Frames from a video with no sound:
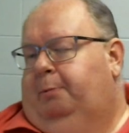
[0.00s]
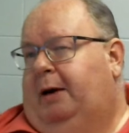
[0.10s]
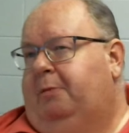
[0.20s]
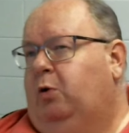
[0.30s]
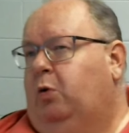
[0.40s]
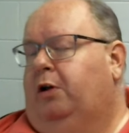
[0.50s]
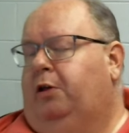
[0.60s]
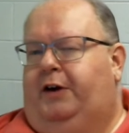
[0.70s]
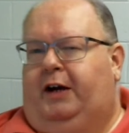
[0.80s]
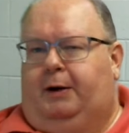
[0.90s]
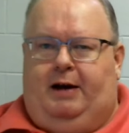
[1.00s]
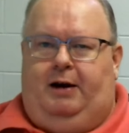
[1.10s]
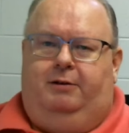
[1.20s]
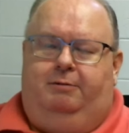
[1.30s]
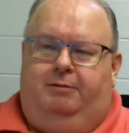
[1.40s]
maybe we'll think
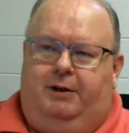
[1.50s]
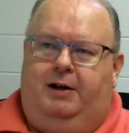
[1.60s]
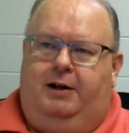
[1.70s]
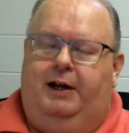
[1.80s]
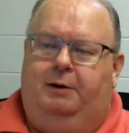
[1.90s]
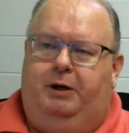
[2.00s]
about letting